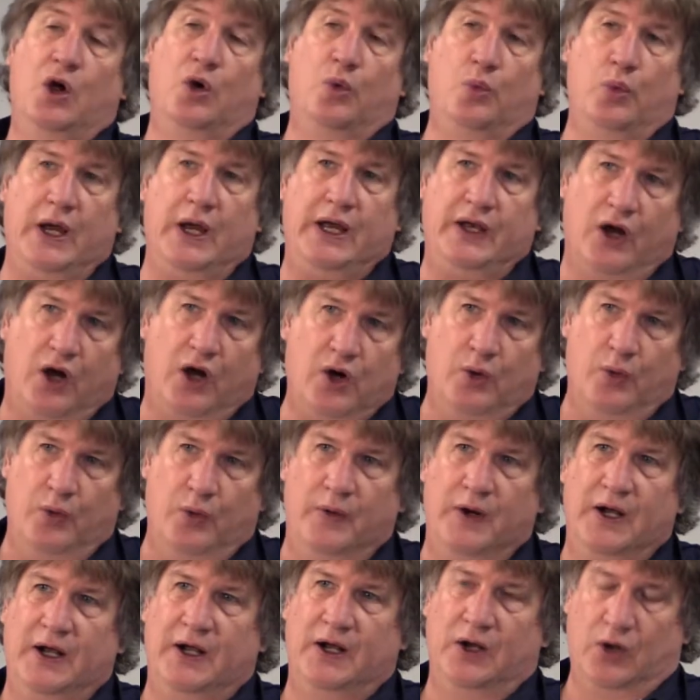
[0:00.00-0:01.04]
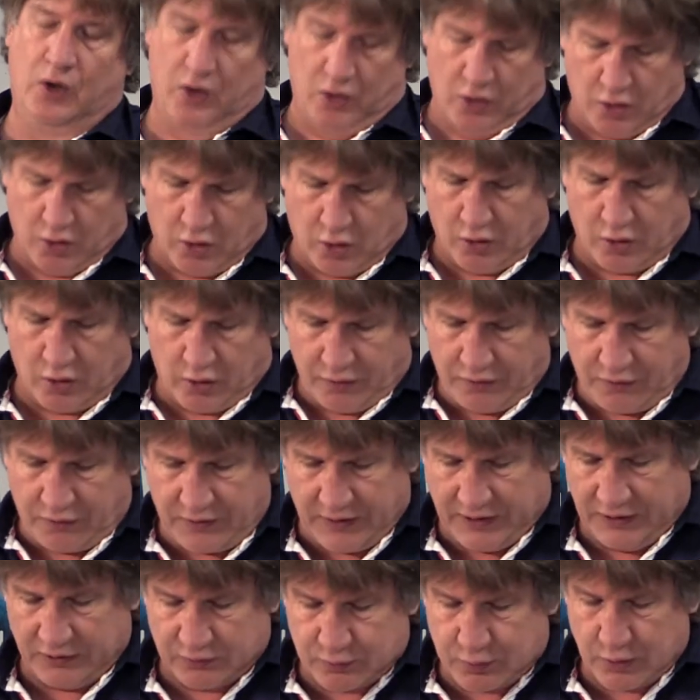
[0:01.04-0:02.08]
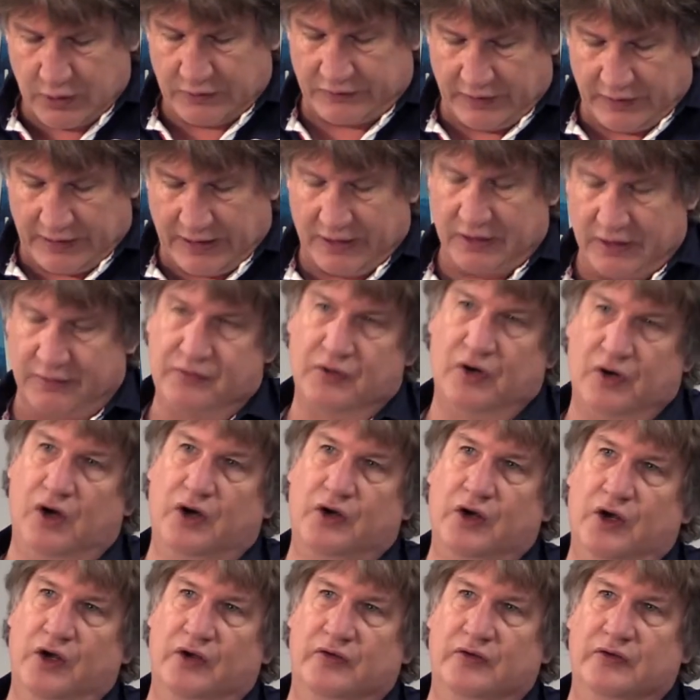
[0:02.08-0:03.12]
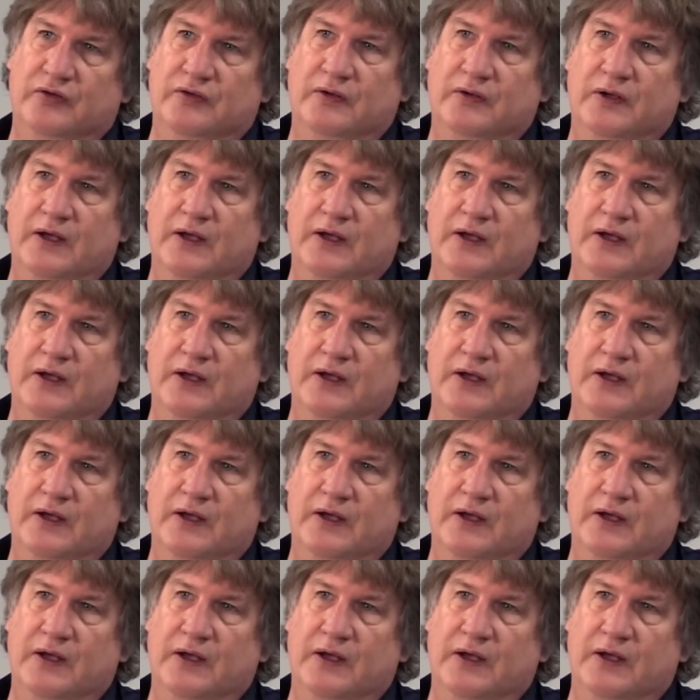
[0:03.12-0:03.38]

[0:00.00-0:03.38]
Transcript: We know all things work together for our good.